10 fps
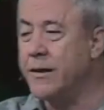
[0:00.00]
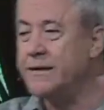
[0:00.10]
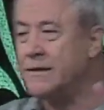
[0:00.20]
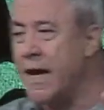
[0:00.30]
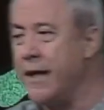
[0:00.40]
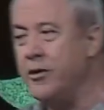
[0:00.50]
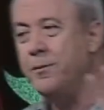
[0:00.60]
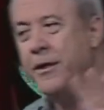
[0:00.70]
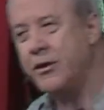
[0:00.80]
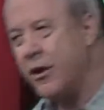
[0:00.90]
what he's saying you
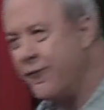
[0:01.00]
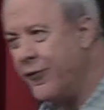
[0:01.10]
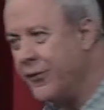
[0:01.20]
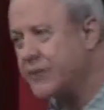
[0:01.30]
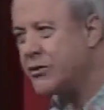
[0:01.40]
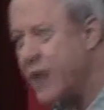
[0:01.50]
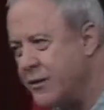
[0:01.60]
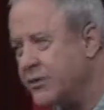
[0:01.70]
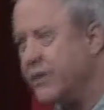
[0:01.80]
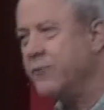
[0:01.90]
be careful that you're
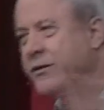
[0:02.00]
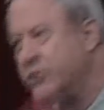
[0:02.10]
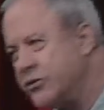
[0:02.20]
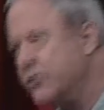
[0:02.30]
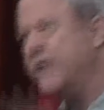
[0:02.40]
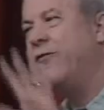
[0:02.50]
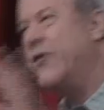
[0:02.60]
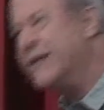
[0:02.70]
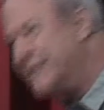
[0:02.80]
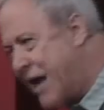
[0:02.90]
not doing what you're doing for
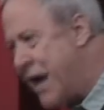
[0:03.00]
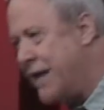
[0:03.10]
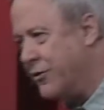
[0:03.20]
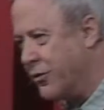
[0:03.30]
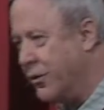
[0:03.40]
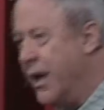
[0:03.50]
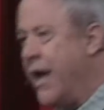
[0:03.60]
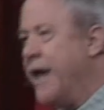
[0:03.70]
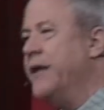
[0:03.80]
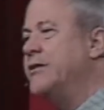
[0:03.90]
a title
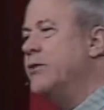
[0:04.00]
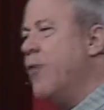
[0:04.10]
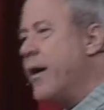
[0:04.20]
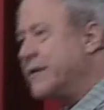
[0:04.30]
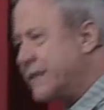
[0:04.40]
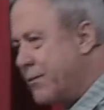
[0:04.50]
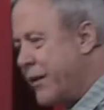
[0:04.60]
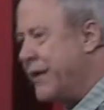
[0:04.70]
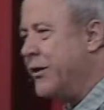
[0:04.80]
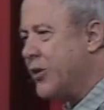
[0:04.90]
and that you want
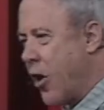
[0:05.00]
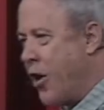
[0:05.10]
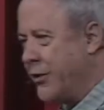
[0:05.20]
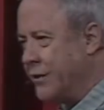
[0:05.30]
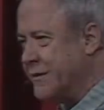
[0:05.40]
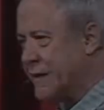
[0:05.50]
somebody to call you